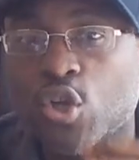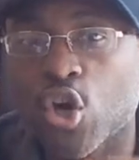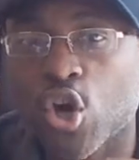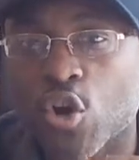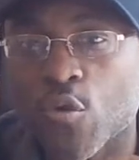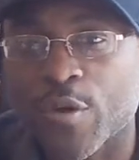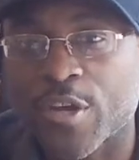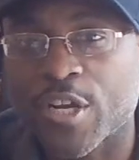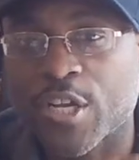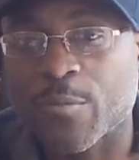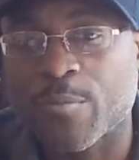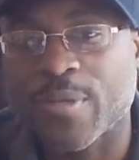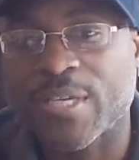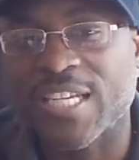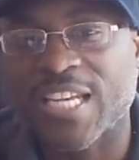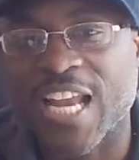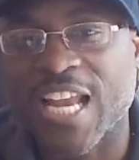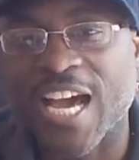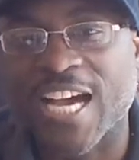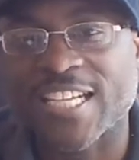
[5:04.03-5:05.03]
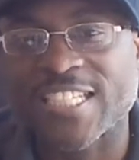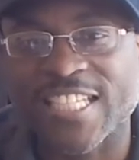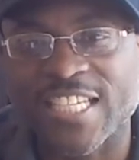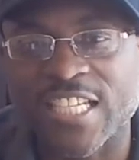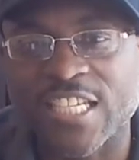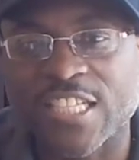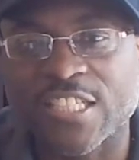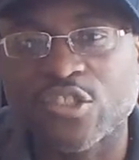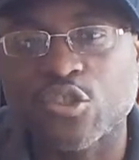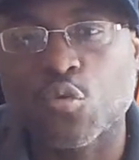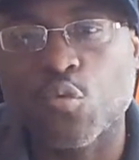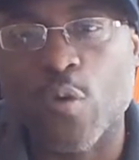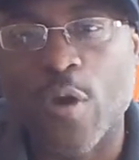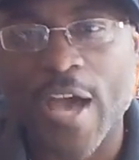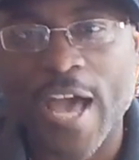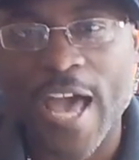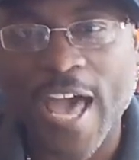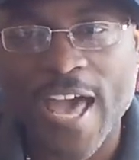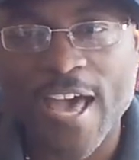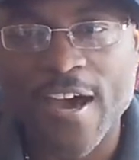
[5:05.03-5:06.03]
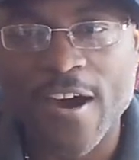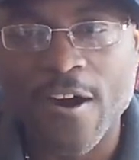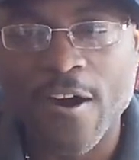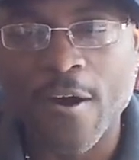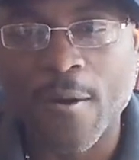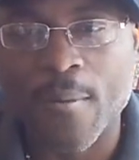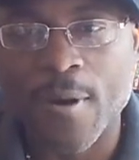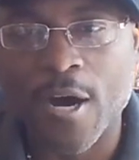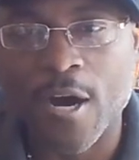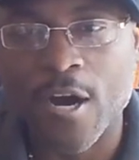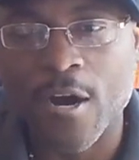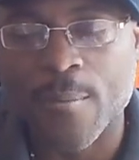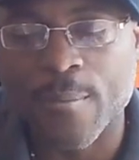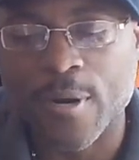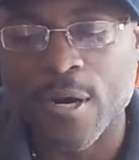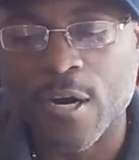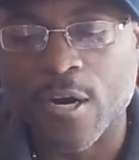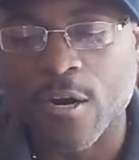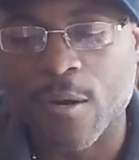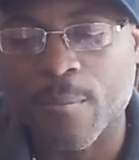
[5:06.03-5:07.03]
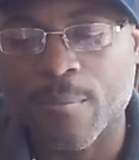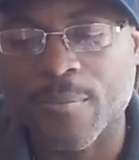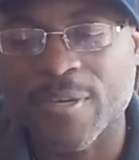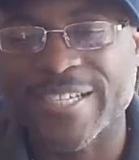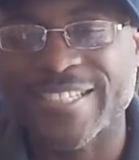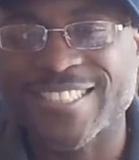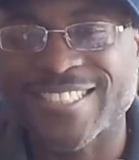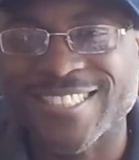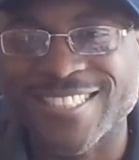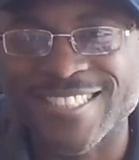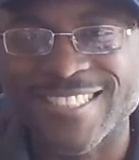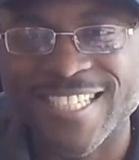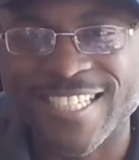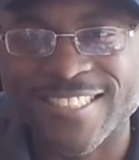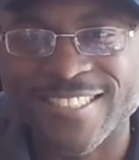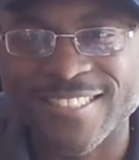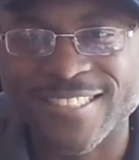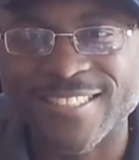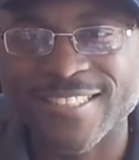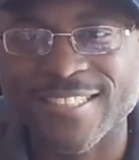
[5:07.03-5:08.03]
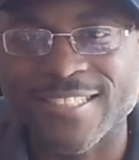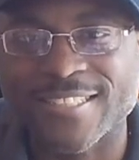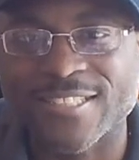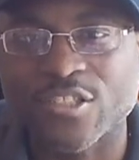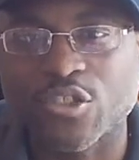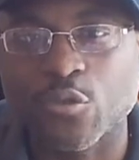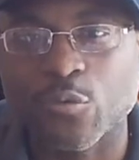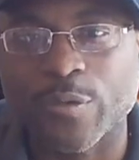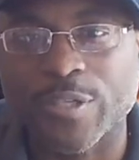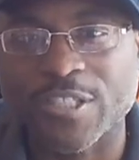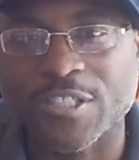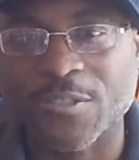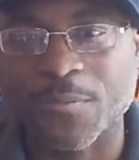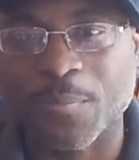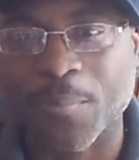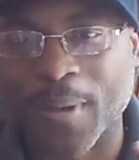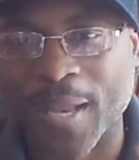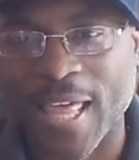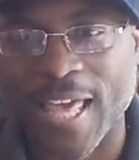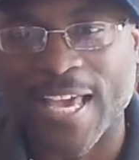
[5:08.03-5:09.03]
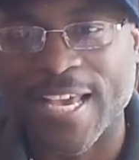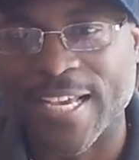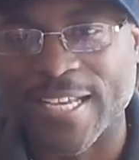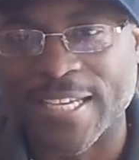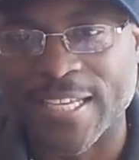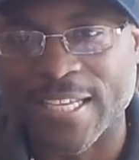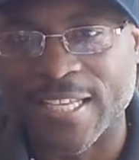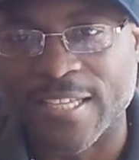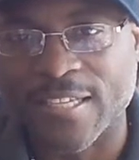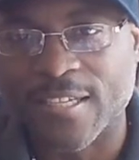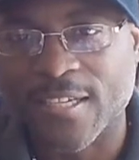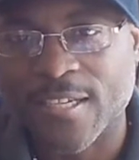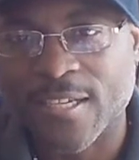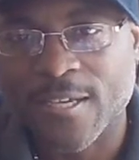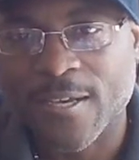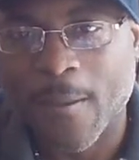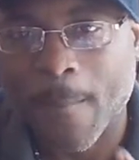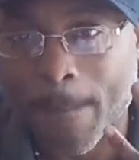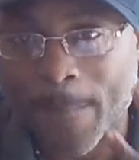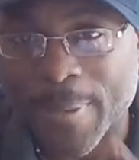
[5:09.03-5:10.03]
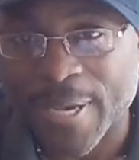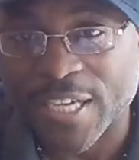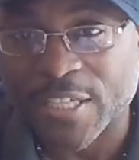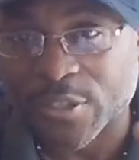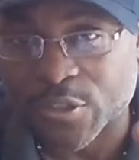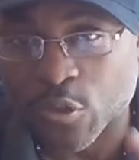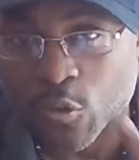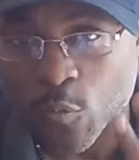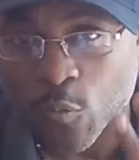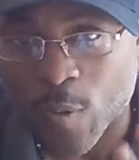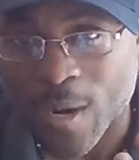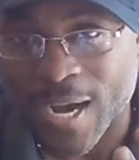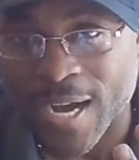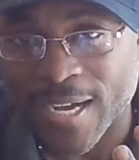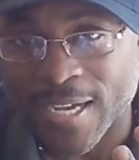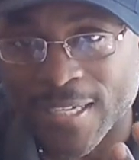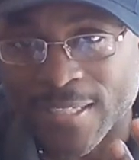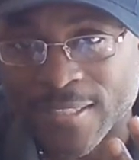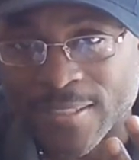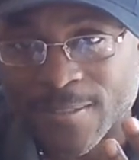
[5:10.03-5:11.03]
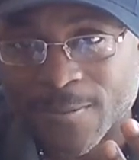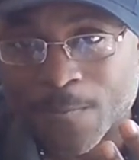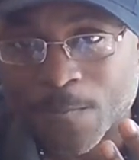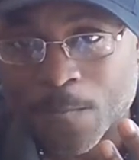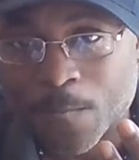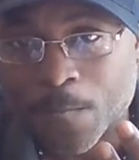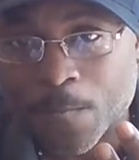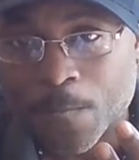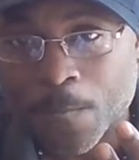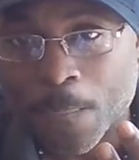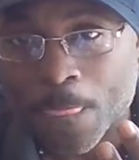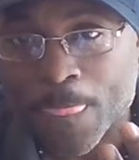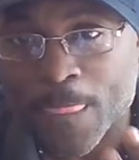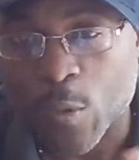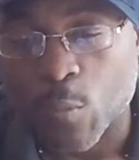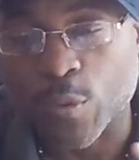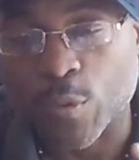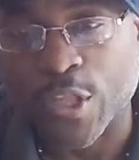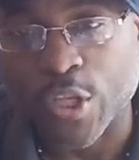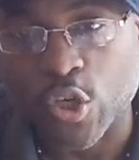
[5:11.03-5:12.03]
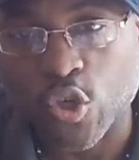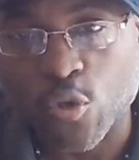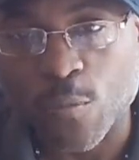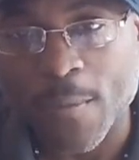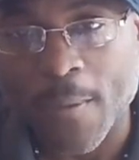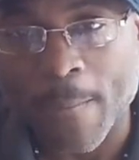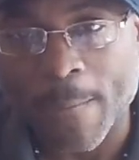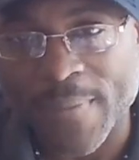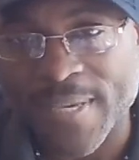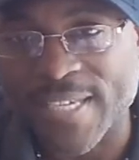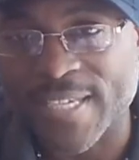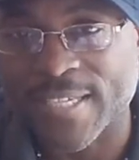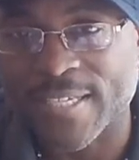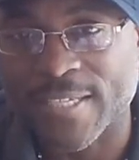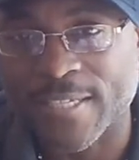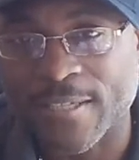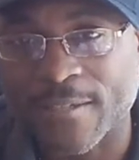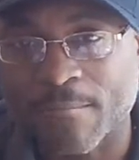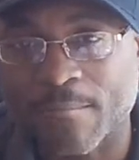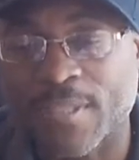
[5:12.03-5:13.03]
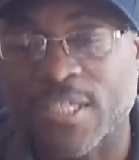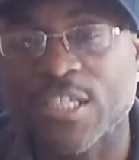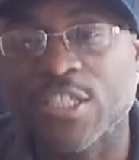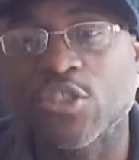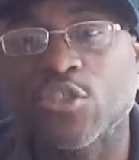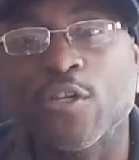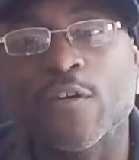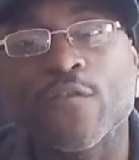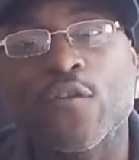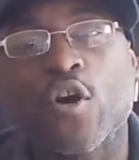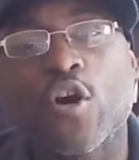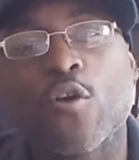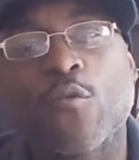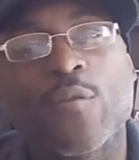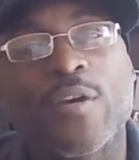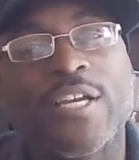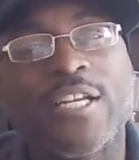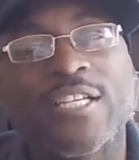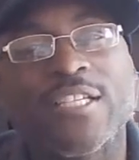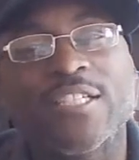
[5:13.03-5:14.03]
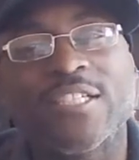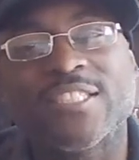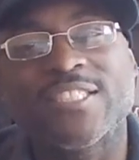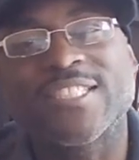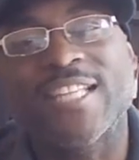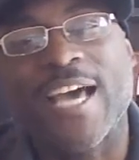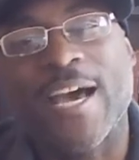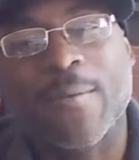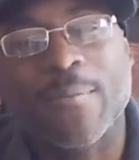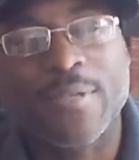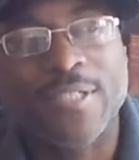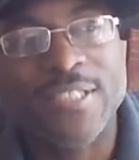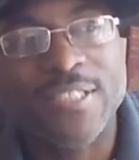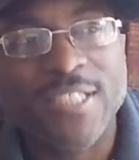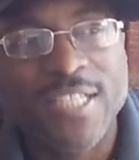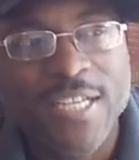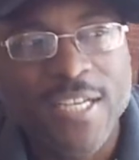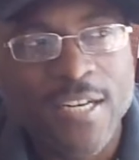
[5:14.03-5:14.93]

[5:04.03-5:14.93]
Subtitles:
already be locked into a necessity to explain it picture wise with the human being, because you have already established